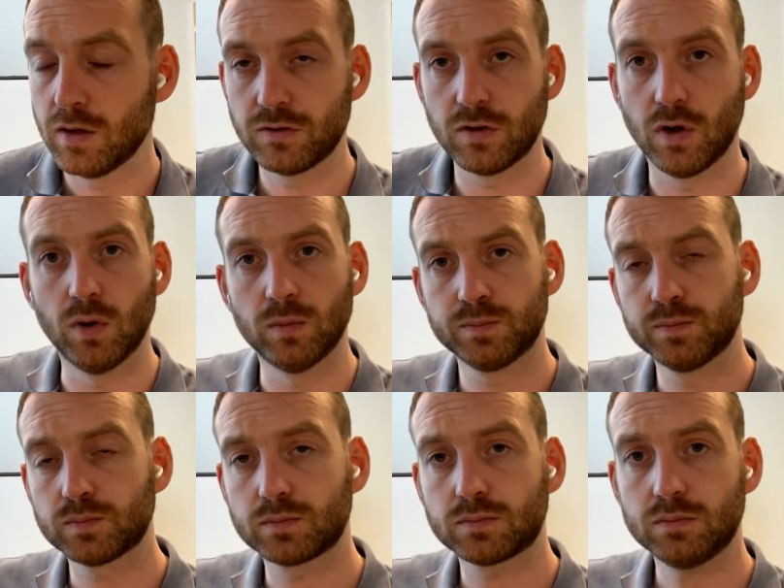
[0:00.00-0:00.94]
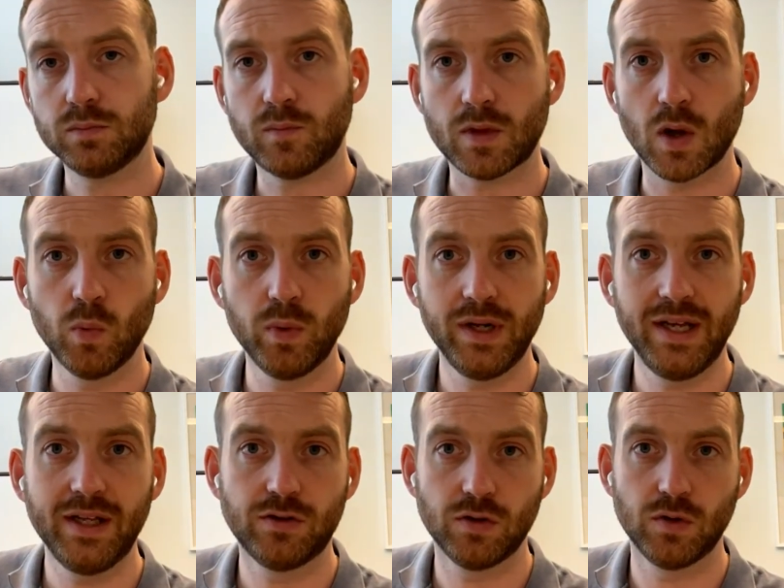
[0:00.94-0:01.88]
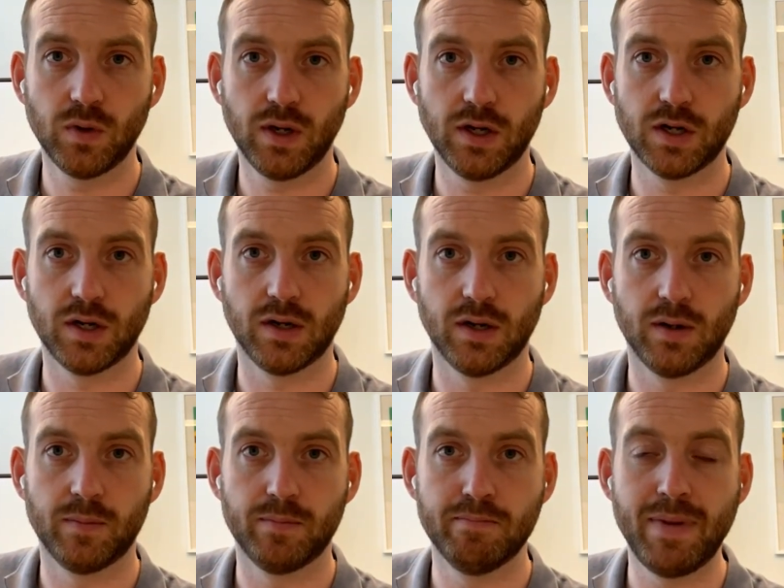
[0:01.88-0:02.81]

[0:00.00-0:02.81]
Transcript: So we need to